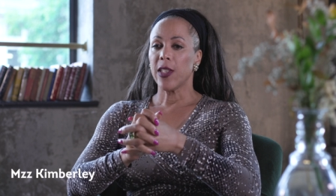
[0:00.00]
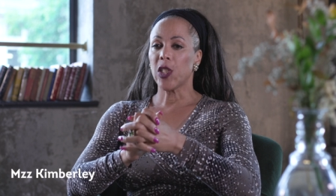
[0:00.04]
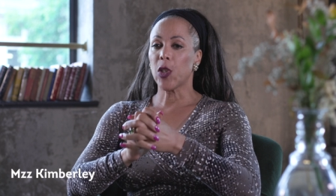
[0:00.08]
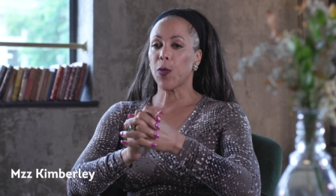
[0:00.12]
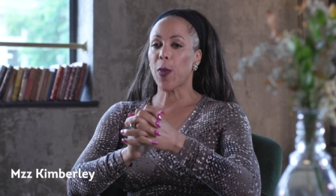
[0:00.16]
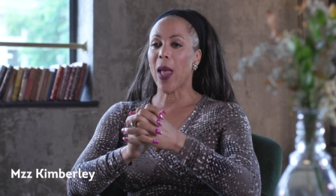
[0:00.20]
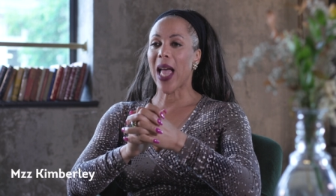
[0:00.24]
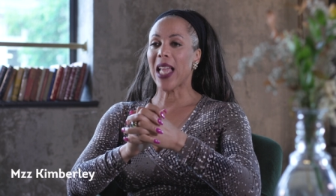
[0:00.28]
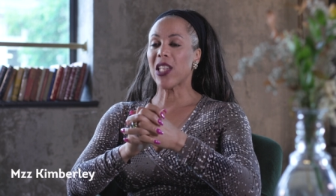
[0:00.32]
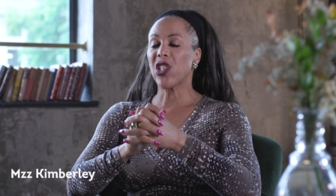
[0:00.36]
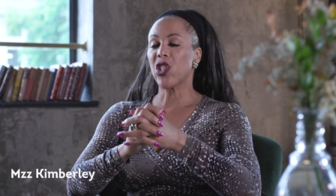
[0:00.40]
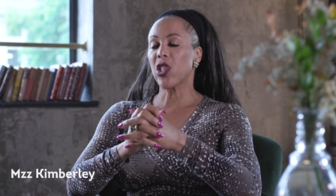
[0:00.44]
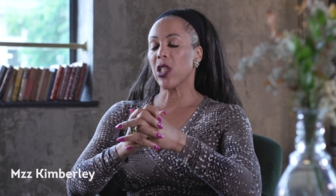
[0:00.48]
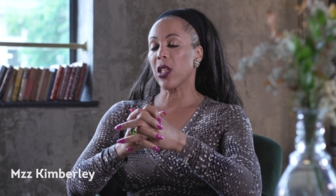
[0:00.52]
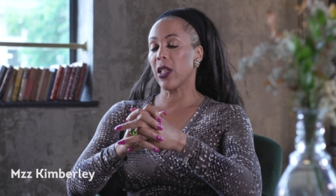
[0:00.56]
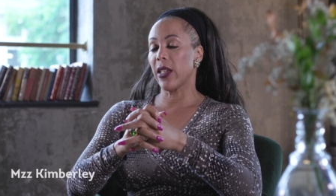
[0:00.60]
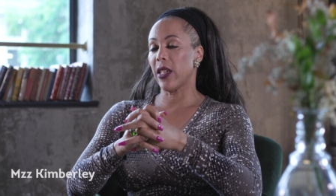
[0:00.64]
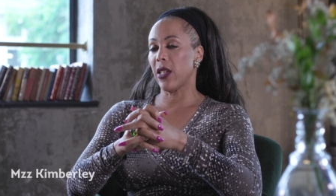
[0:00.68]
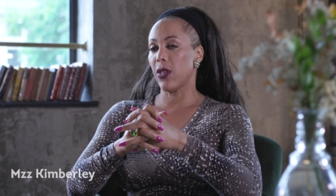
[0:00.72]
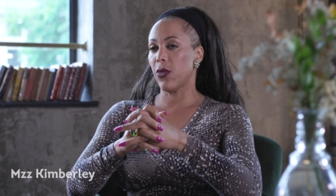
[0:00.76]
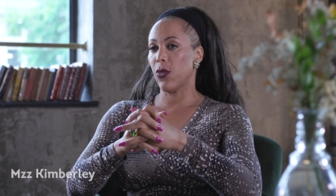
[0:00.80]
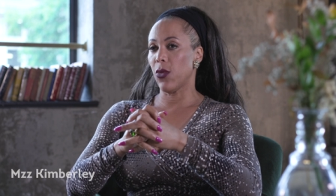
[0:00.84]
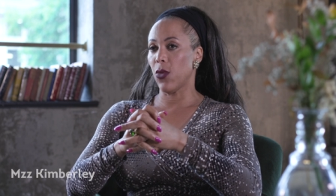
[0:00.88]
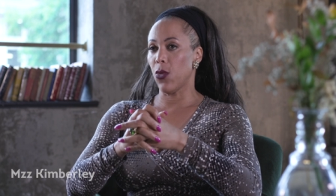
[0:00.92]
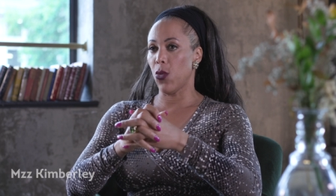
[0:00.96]

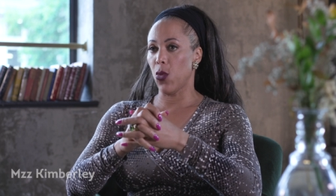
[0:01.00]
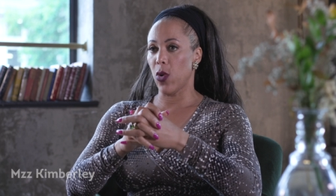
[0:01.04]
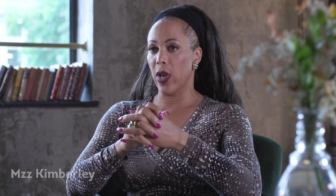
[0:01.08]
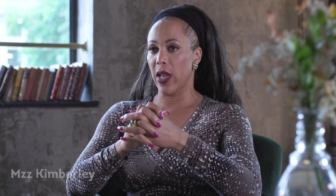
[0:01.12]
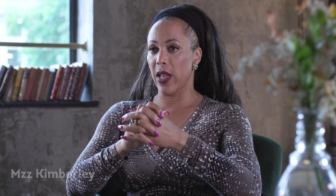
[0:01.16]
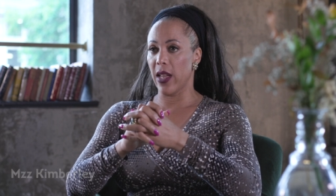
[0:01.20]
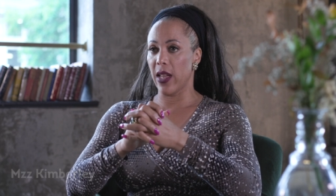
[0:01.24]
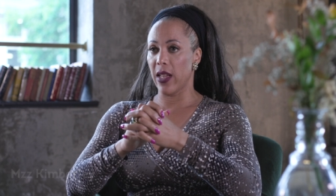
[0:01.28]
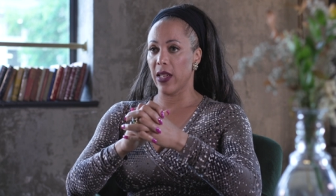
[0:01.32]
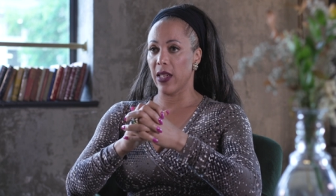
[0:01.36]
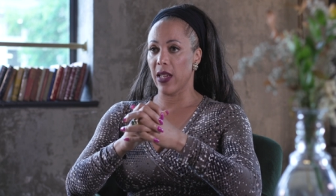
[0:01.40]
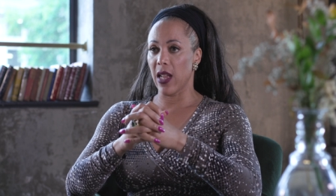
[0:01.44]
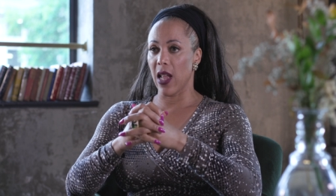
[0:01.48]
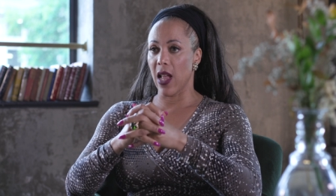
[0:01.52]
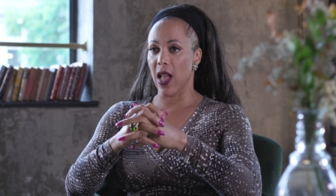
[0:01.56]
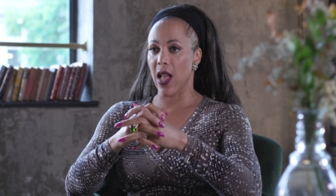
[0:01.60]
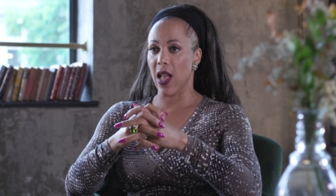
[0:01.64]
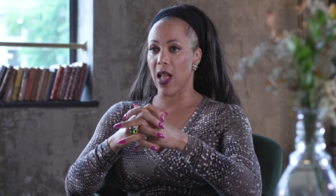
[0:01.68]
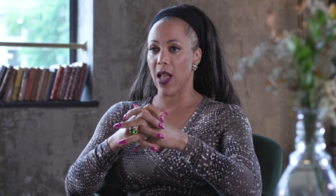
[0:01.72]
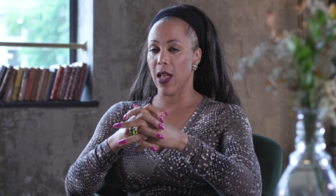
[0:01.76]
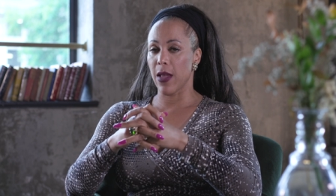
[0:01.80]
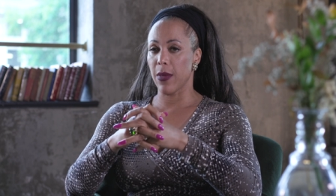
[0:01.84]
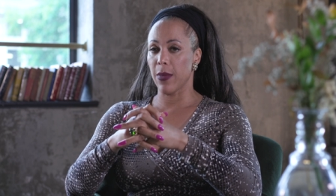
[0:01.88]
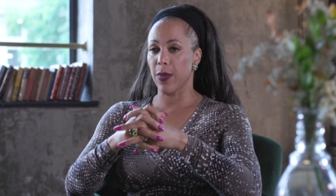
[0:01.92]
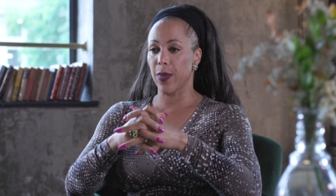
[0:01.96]
especially when
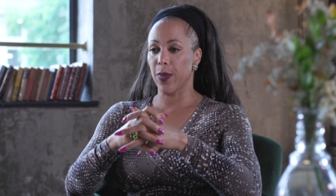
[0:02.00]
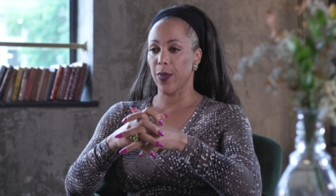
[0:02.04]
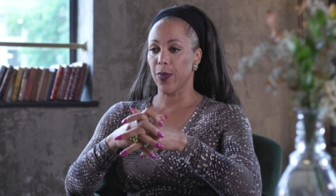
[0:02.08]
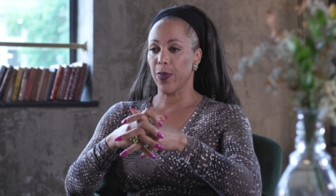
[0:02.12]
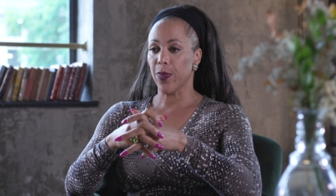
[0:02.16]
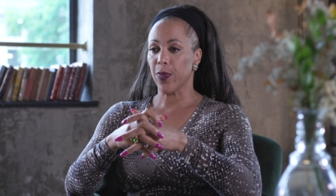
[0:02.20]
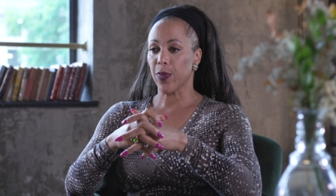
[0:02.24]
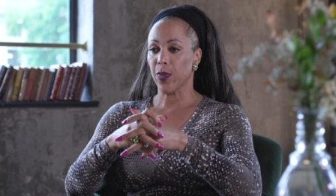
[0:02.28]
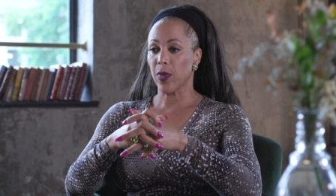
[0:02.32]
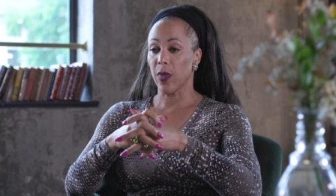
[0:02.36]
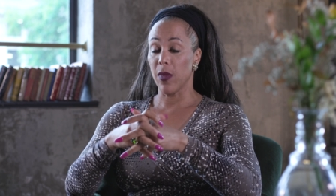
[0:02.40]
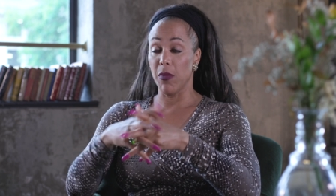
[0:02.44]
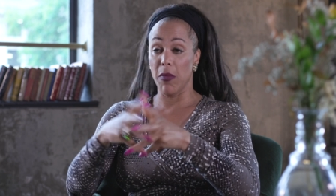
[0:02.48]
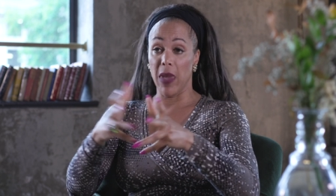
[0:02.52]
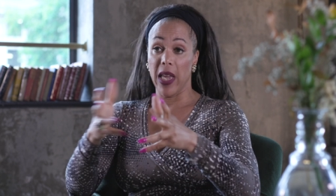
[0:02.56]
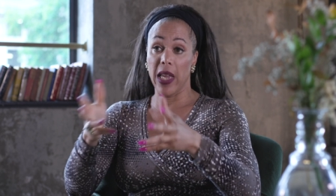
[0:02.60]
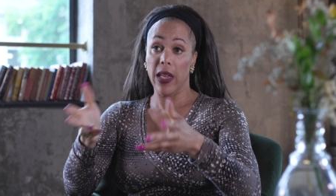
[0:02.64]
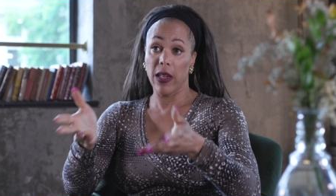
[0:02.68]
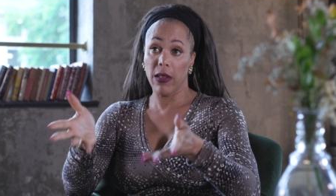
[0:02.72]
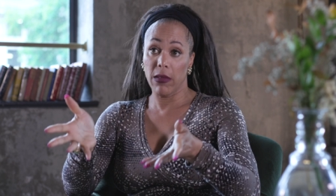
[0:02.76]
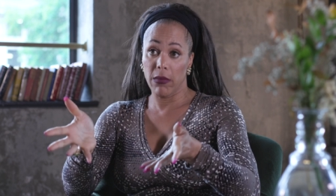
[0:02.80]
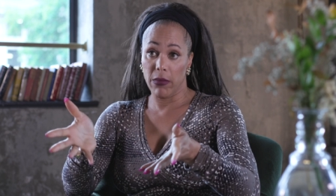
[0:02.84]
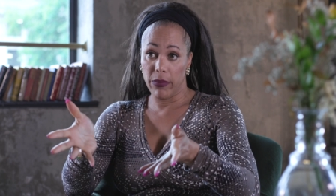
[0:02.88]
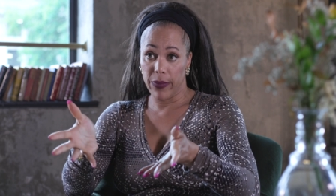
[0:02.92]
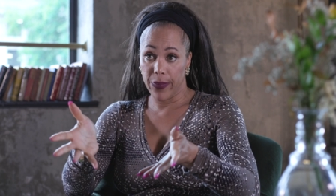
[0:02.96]
um,
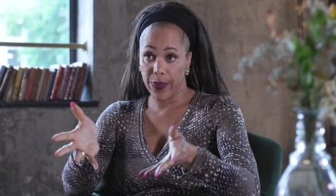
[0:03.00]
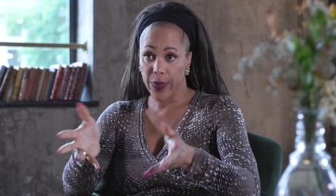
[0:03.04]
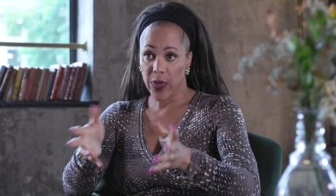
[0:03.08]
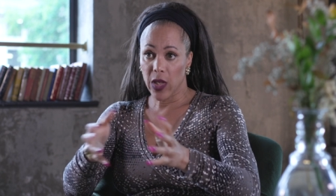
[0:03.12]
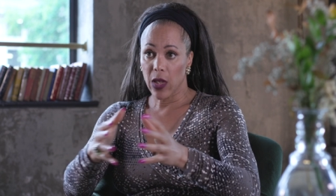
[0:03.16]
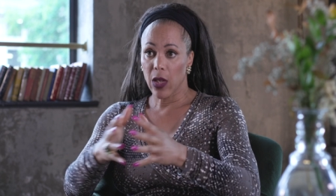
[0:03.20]
men